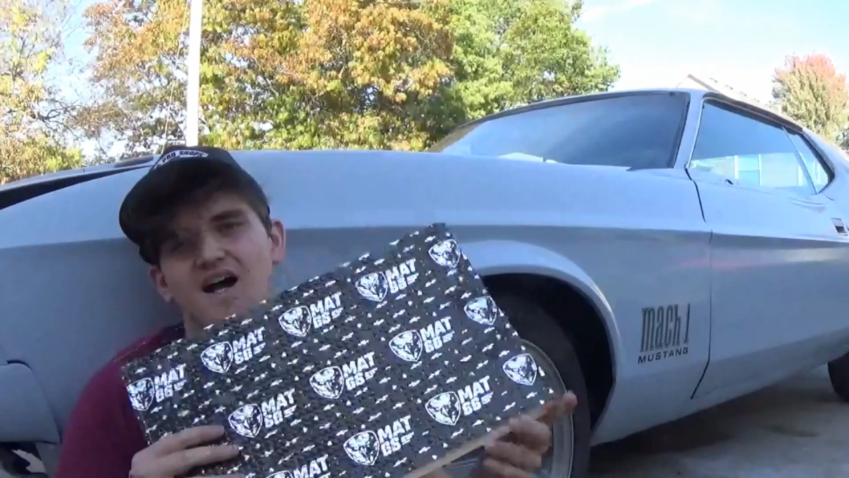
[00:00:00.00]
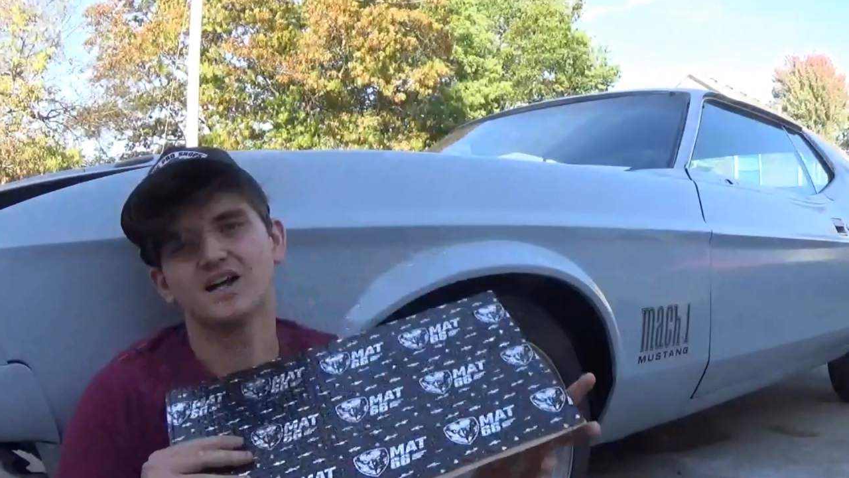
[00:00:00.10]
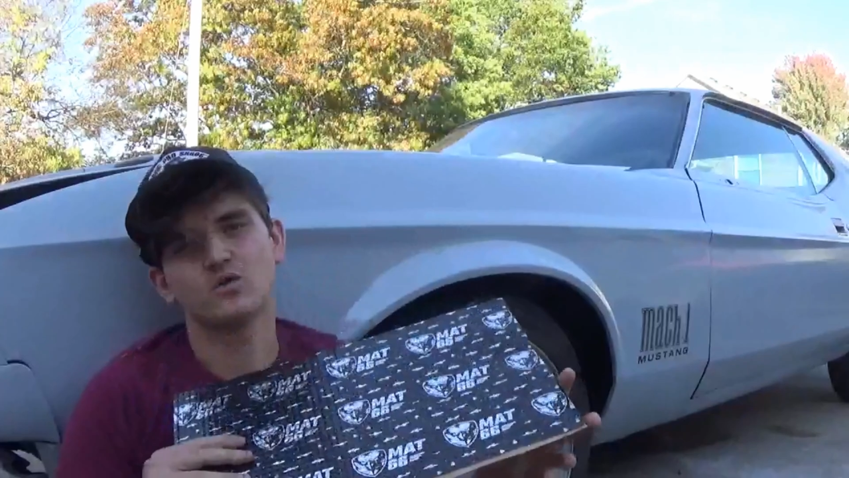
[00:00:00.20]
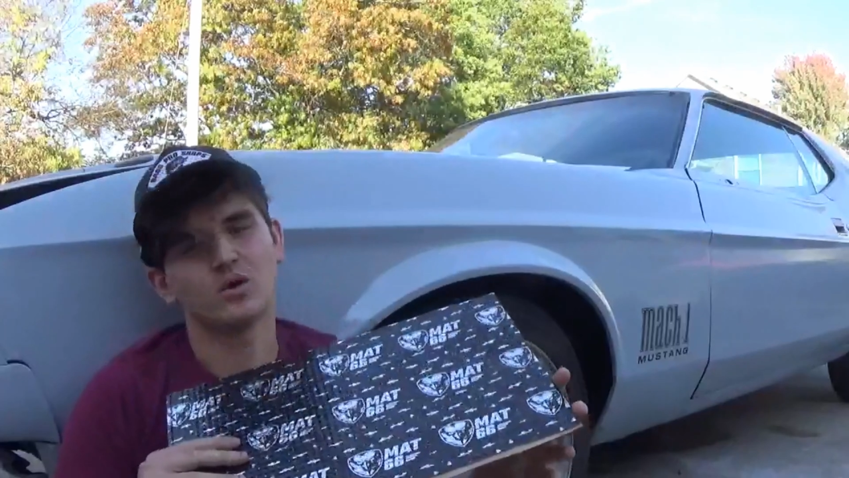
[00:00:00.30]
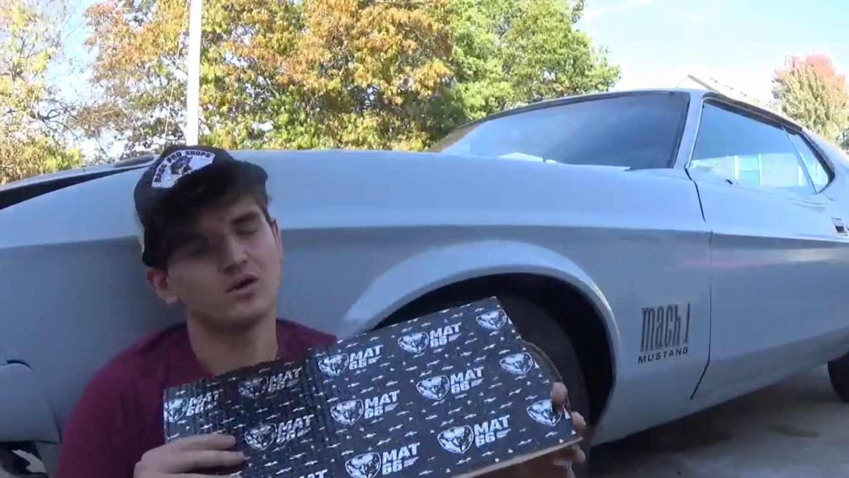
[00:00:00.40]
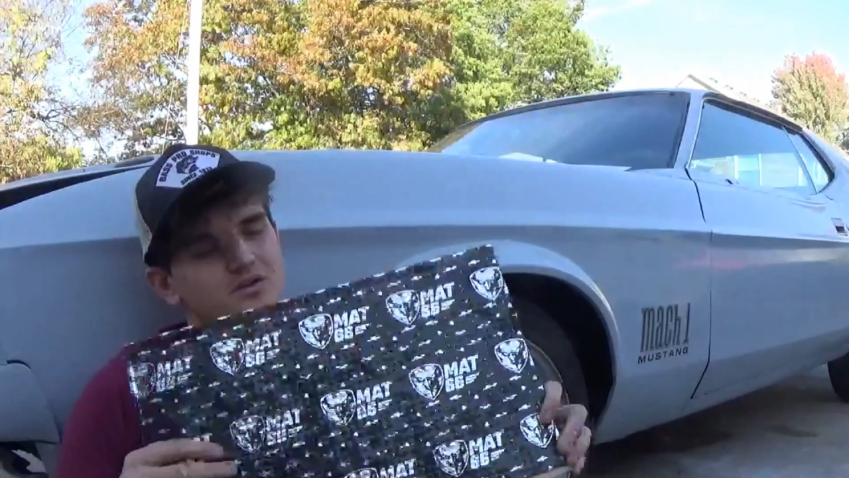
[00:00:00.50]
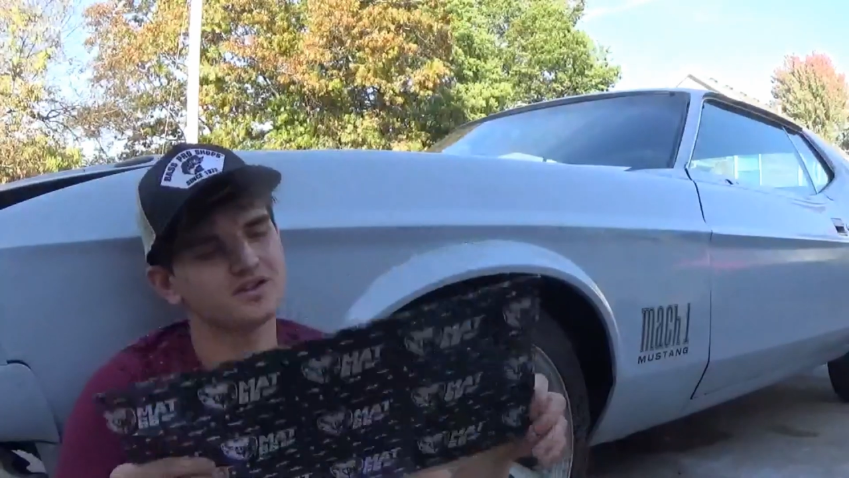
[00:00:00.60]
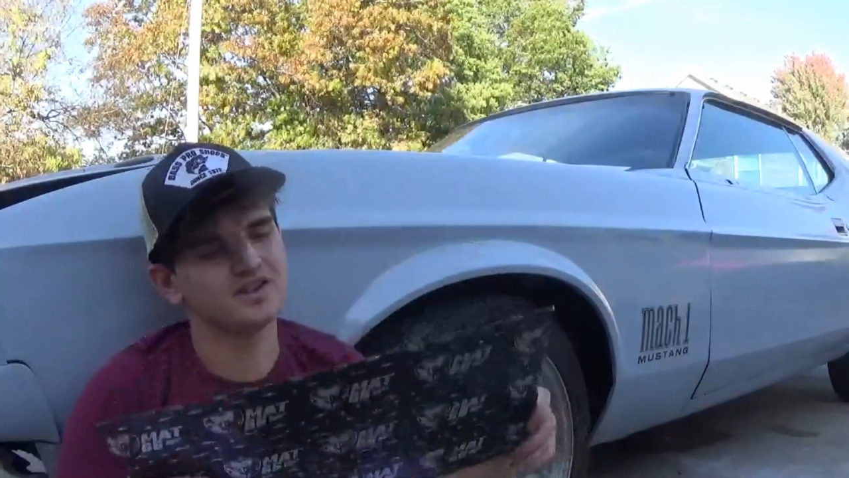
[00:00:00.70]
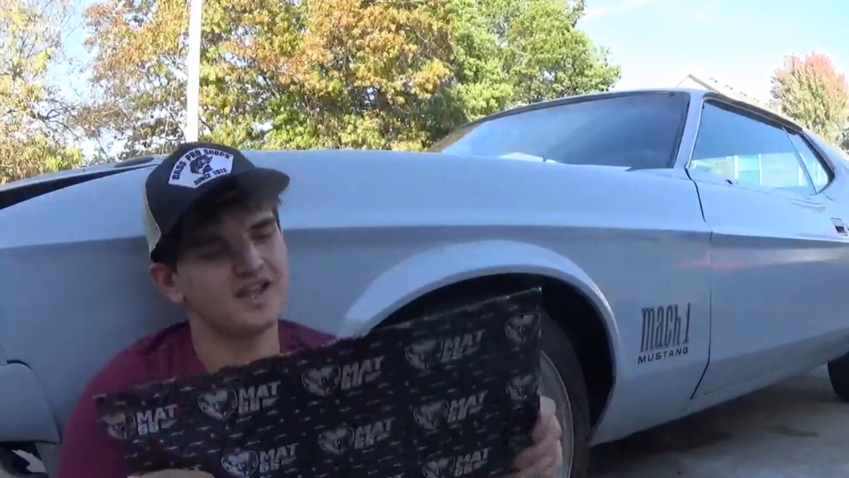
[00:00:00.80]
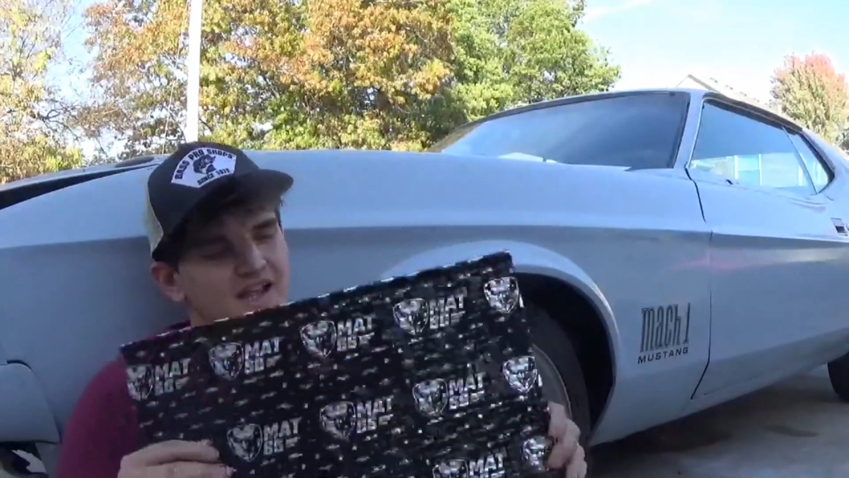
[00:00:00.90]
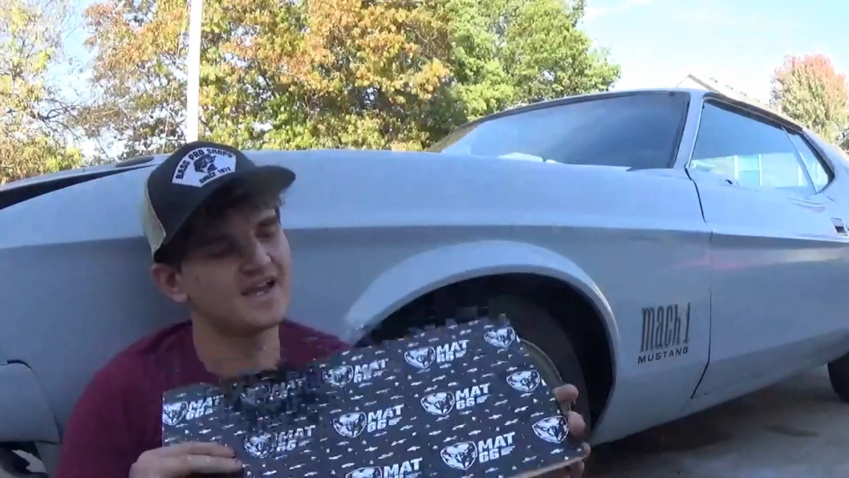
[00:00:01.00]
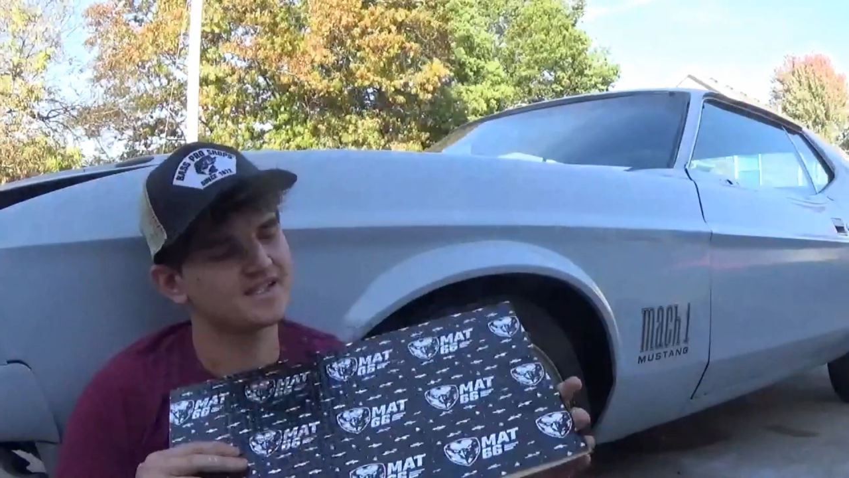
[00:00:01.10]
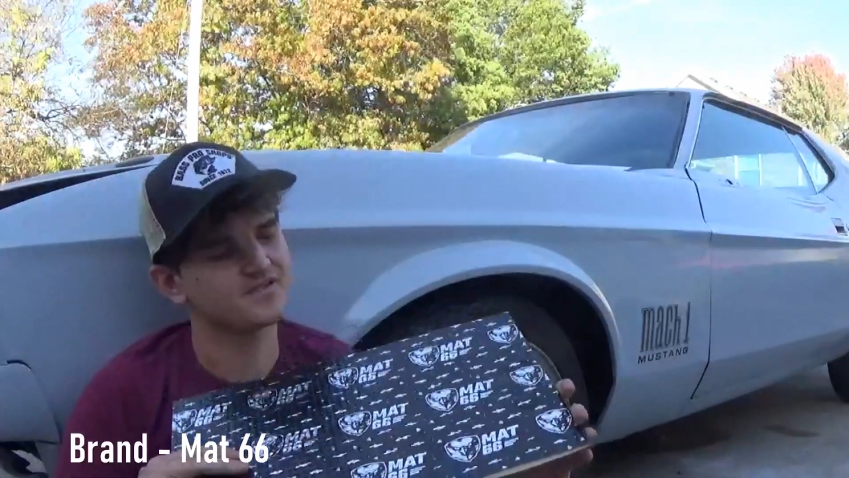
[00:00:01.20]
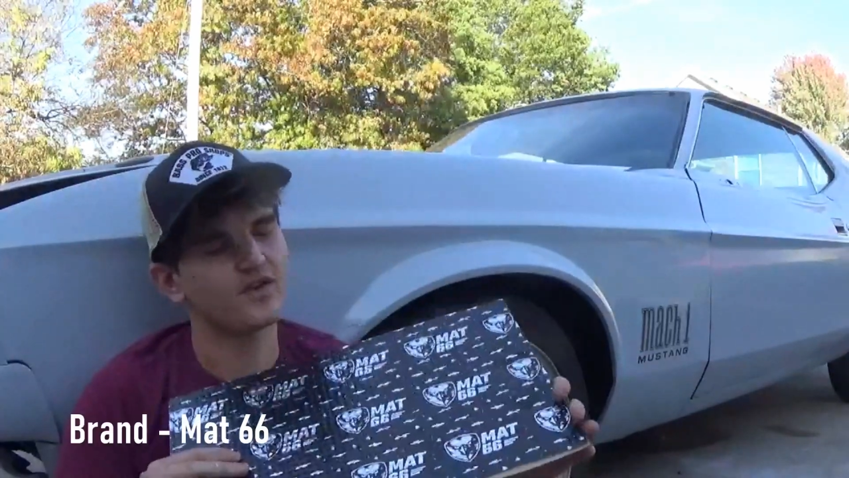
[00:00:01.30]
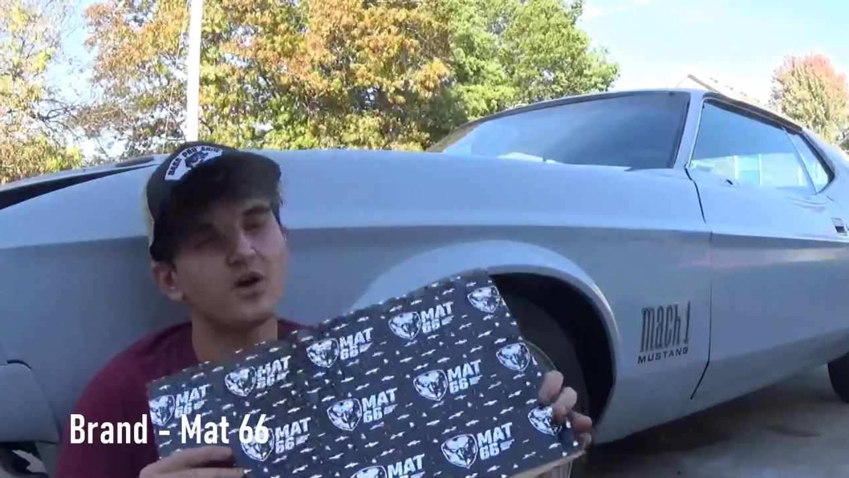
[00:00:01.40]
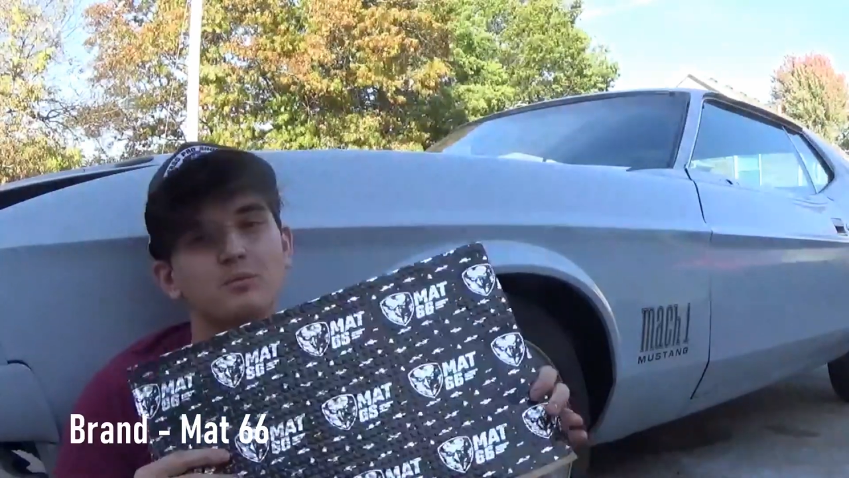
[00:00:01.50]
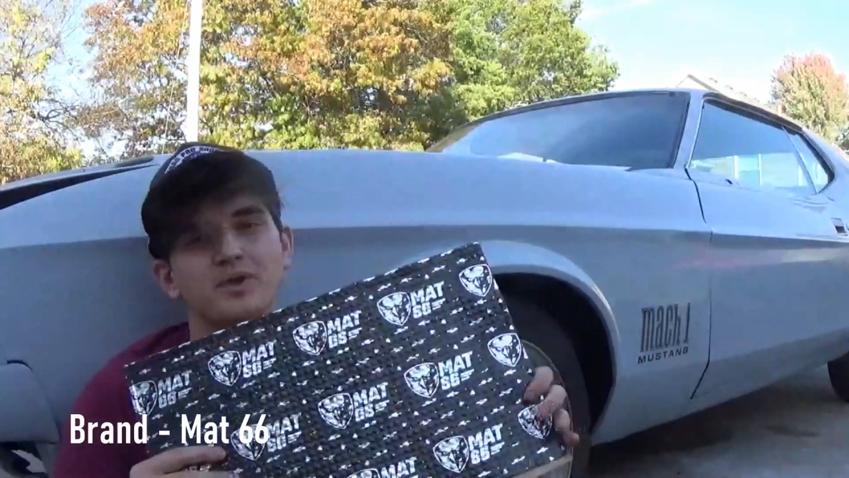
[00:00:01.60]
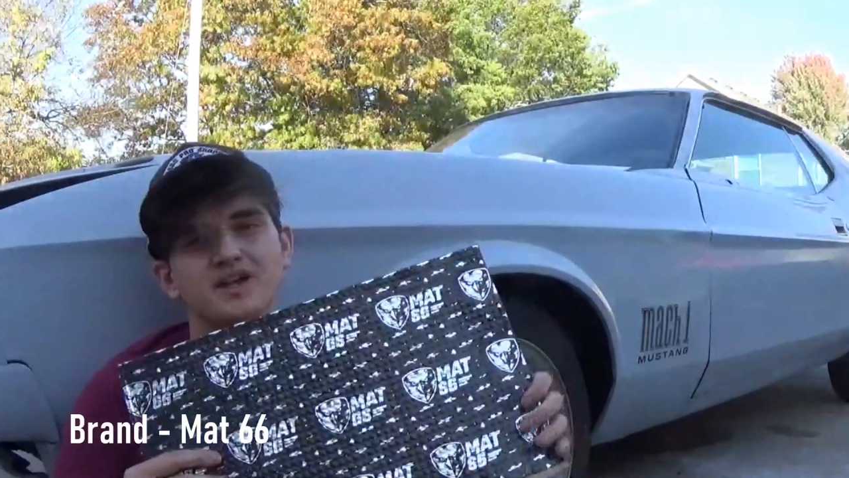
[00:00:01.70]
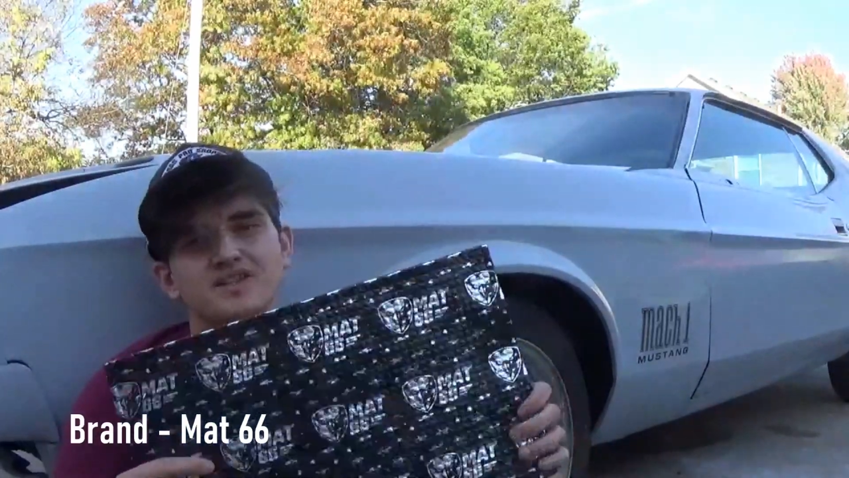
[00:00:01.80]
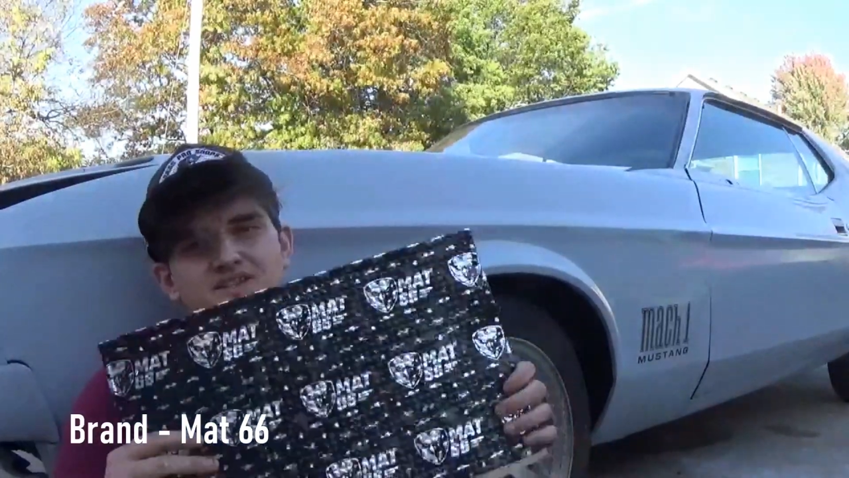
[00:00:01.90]
high quality asphalt
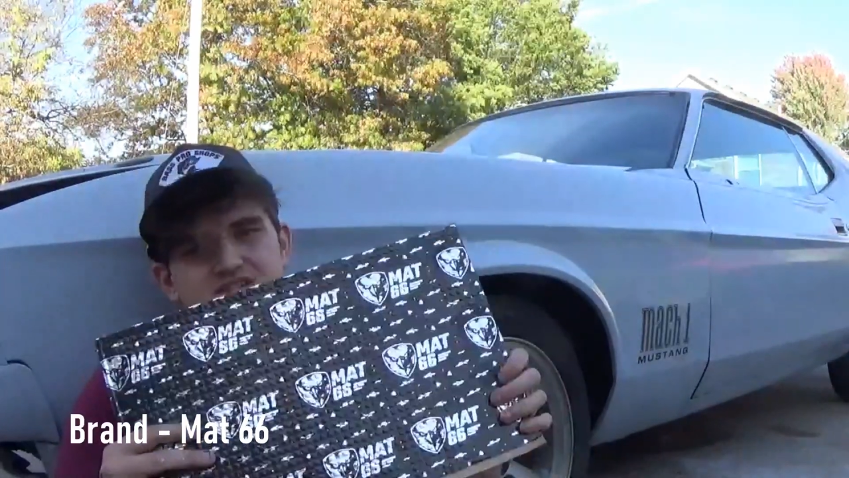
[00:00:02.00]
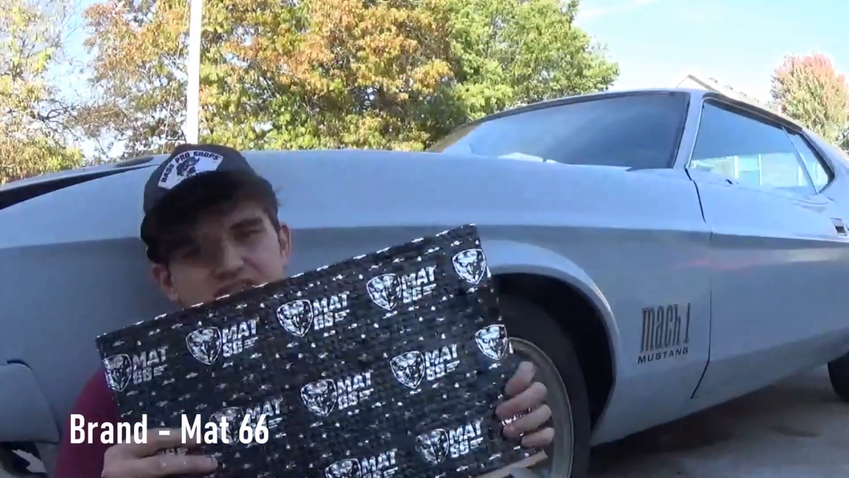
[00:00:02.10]
based